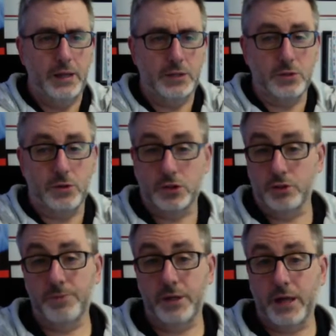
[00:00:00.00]
So it
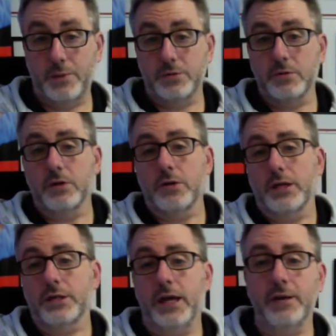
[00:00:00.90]
should be an absolutely
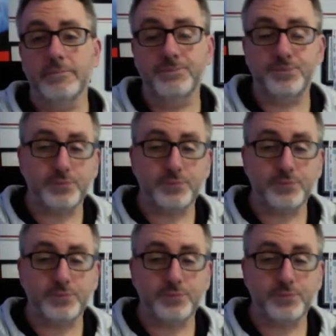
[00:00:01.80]
great day.